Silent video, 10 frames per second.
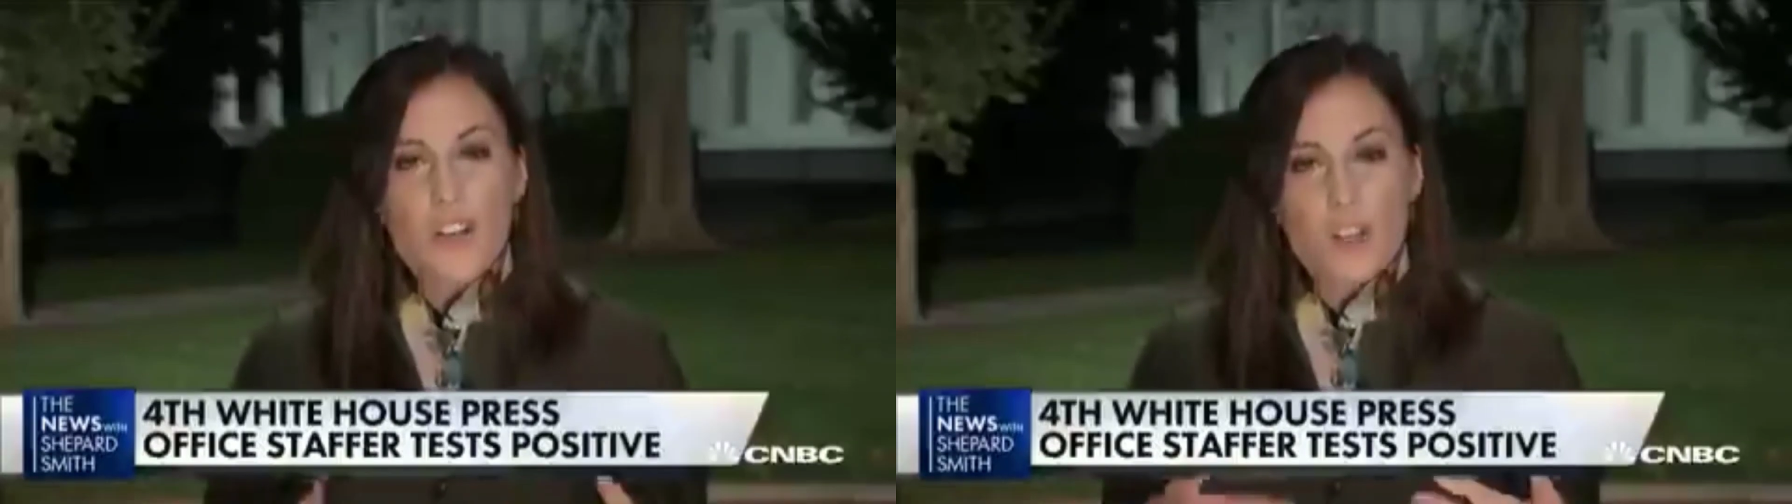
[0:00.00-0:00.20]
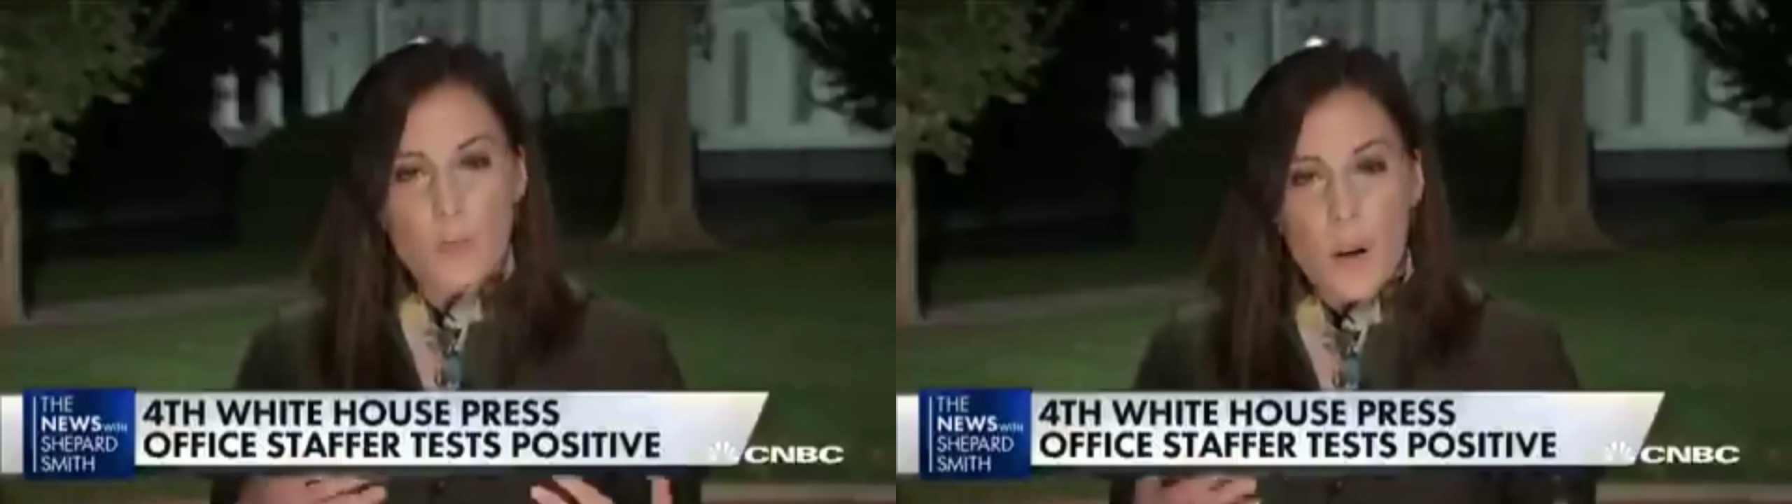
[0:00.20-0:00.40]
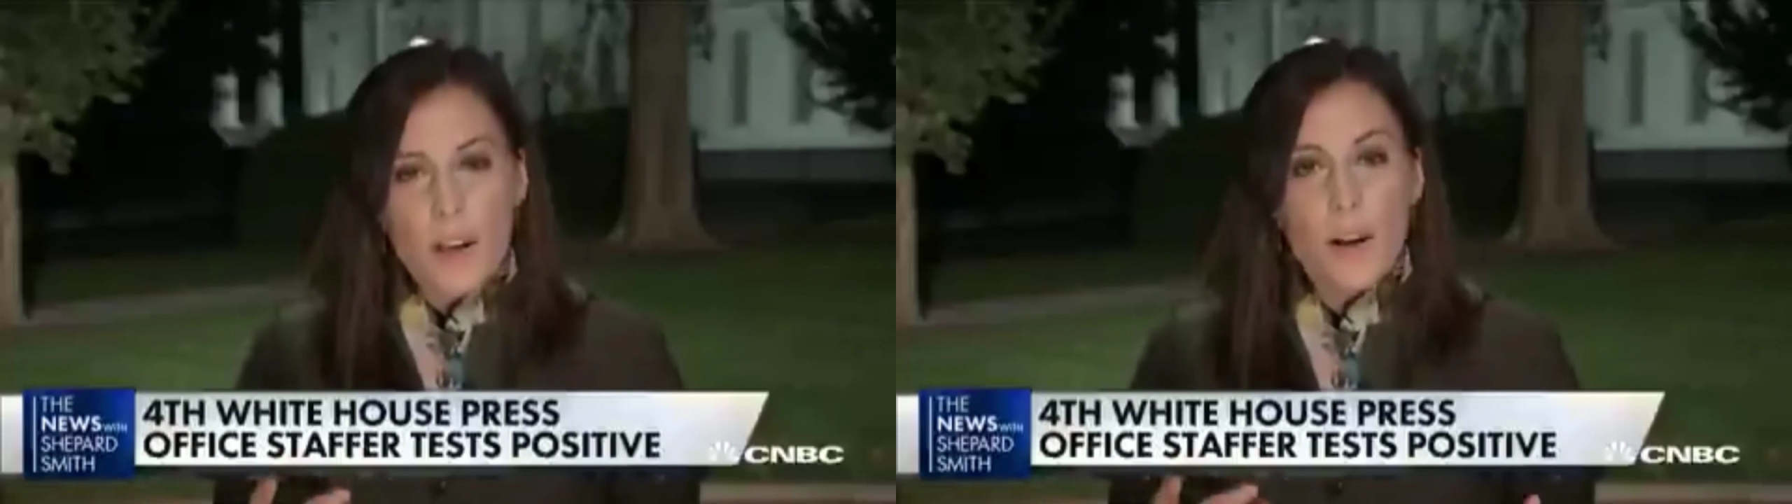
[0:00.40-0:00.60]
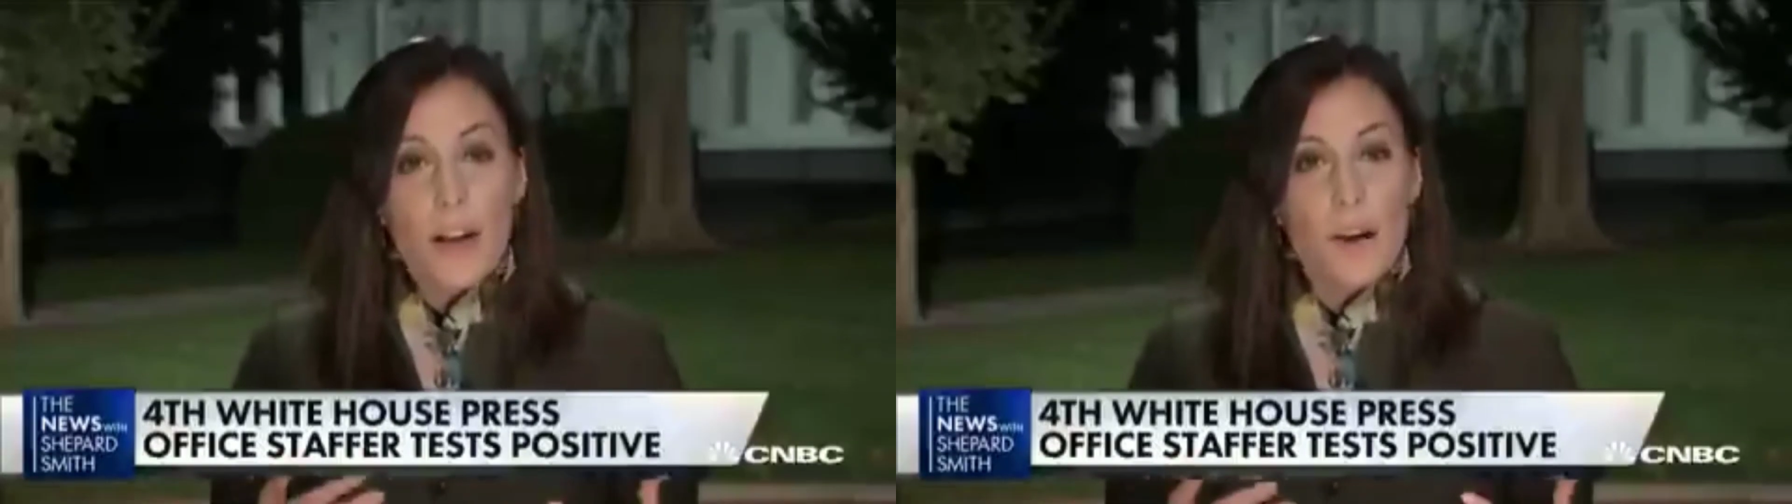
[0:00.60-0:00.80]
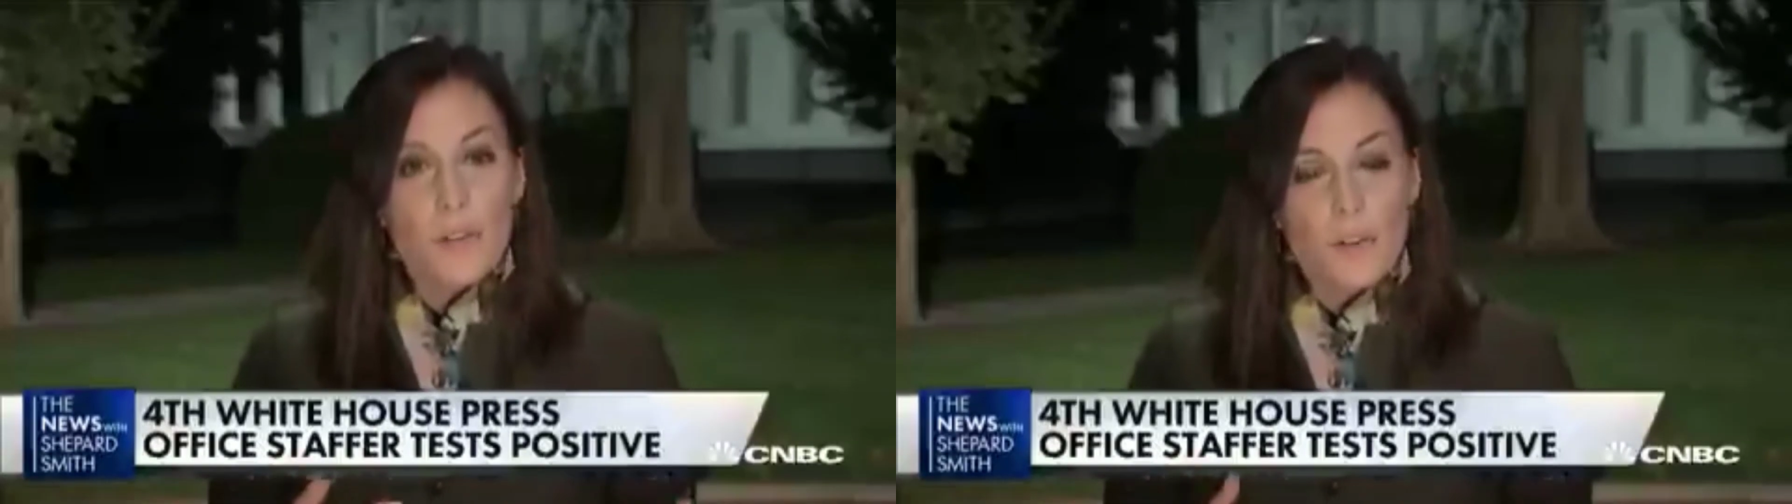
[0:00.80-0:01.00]
just depending
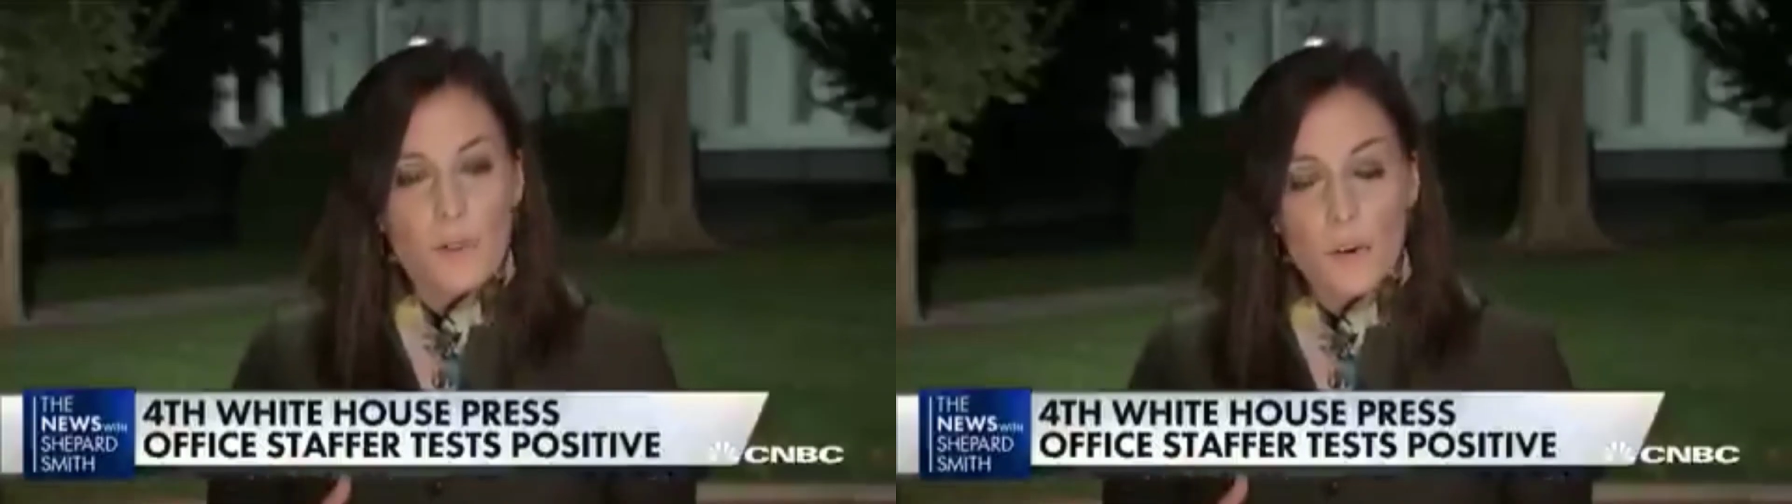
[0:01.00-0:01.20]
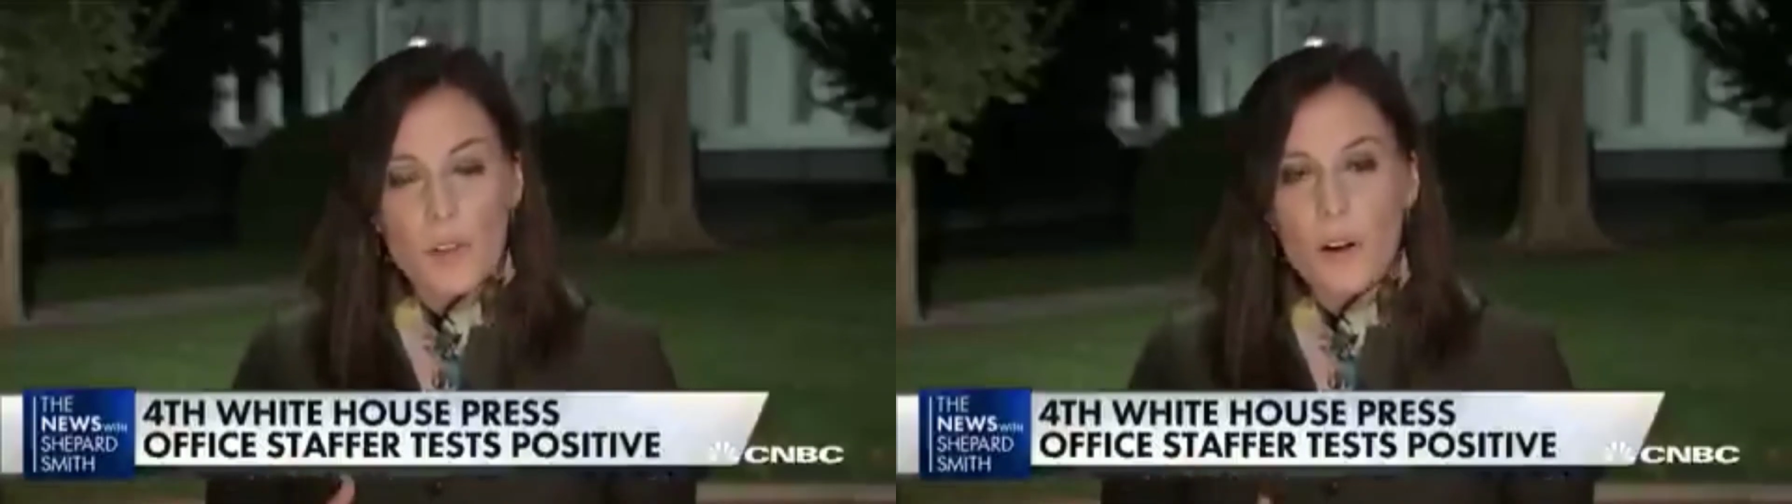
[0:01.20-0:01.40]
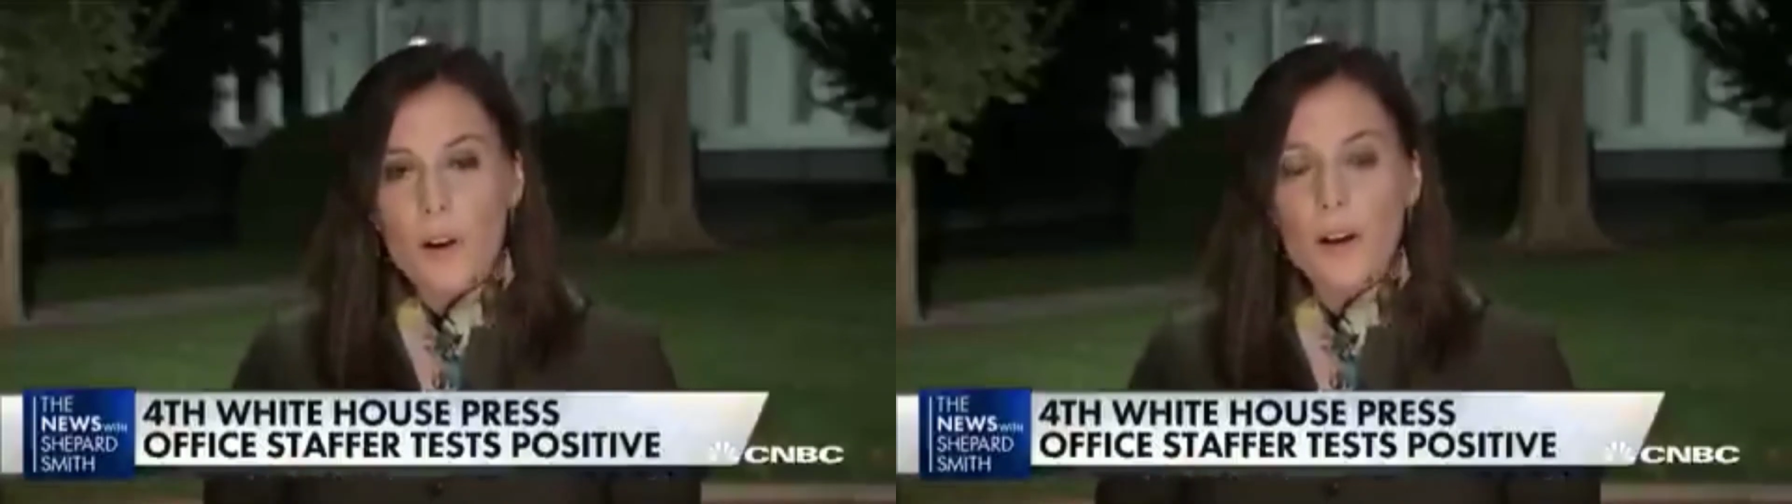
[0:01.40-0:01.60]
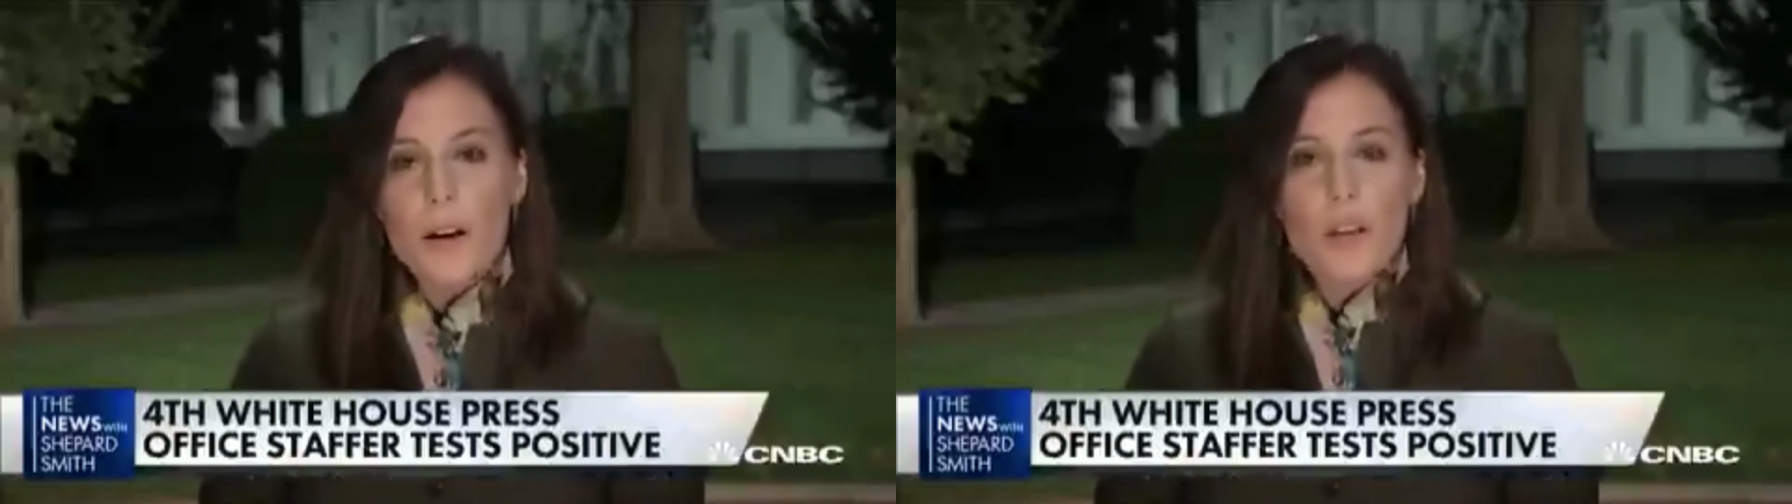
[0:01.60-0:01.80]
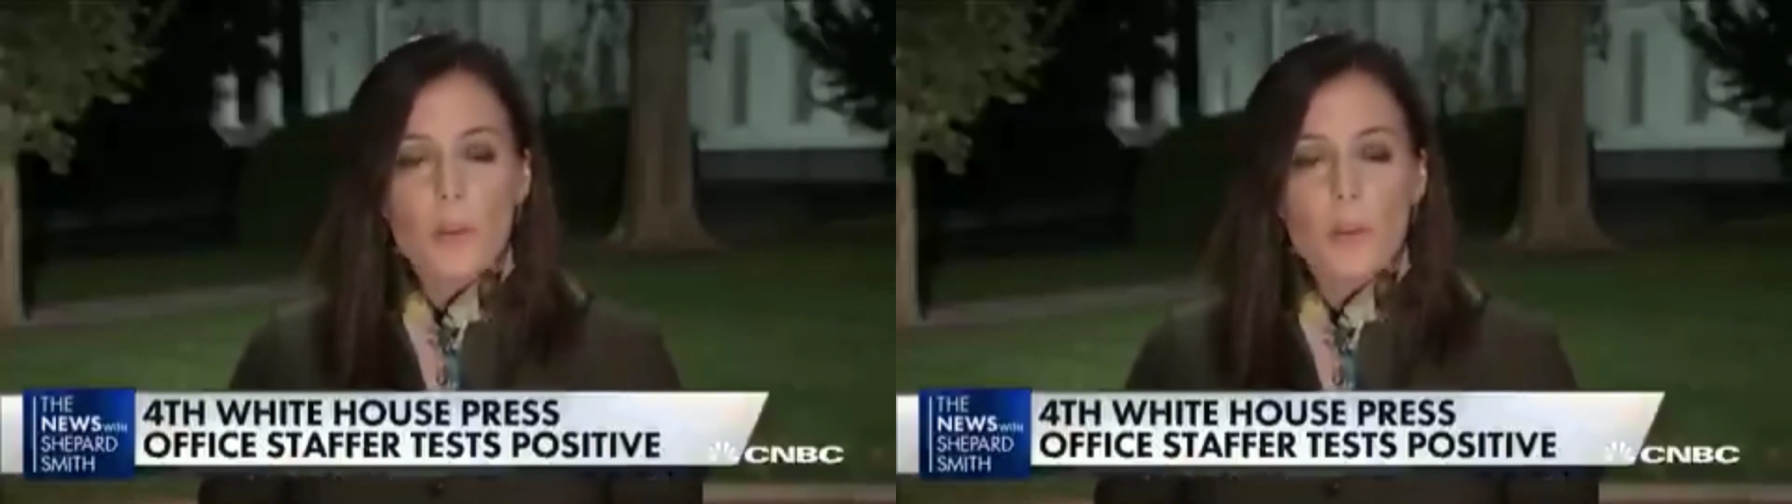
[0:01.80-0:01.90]
on how severe they are.